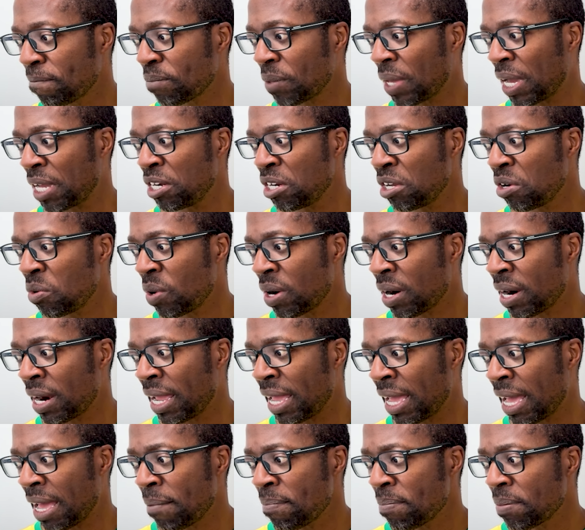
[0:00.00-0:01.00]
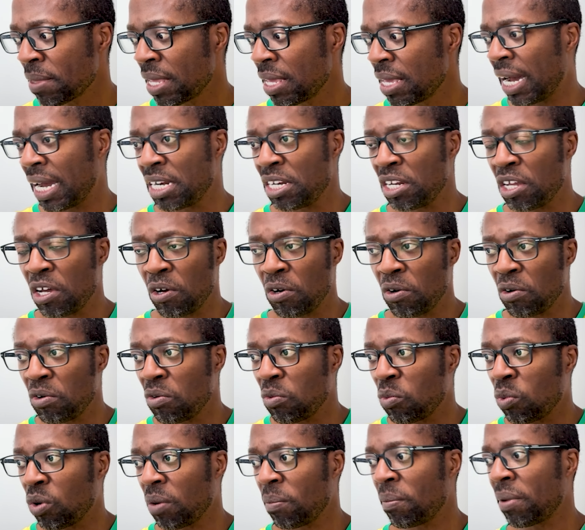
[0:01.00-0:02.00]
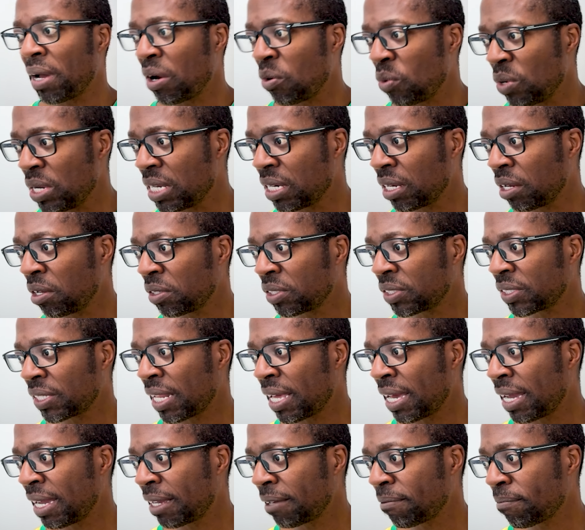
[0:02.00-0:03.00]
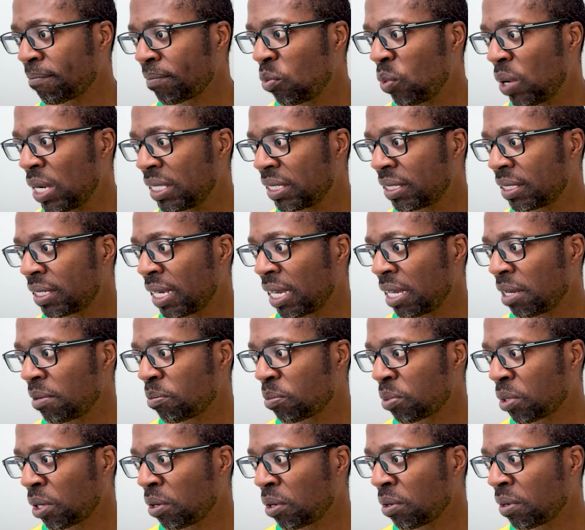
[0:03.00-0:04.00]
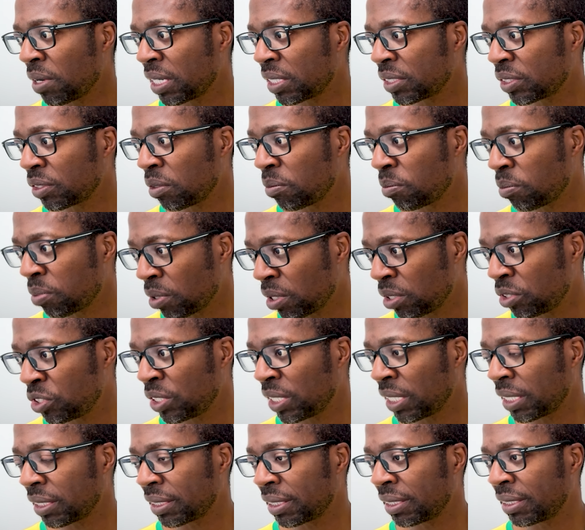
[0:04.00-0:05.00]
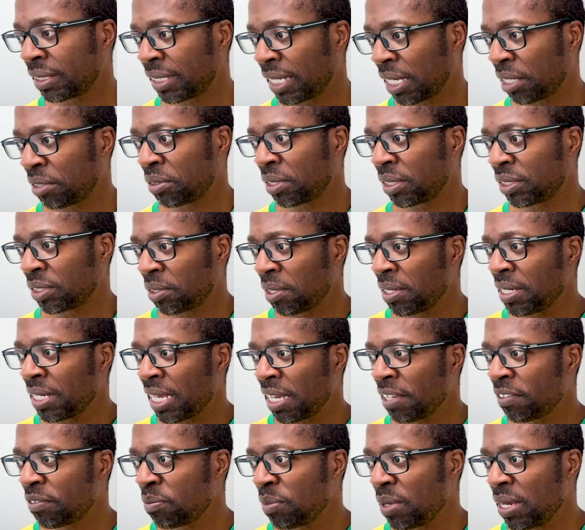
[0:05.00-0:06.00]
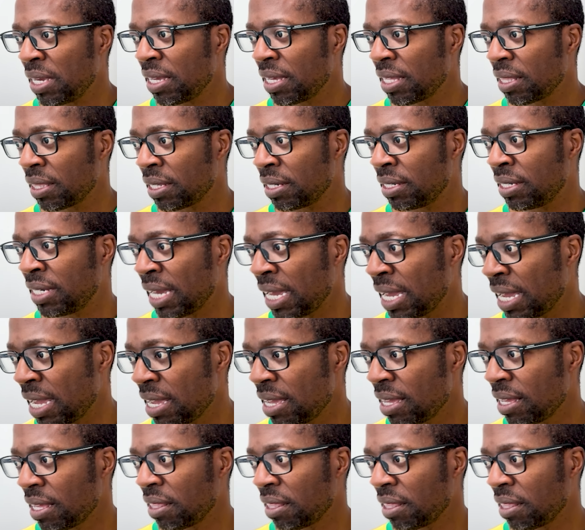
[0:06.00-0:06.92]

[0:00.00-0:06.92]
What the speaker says: I know where I am. I know what my week looks like. Wednesday, progress on projects, etc. So it gives me the day,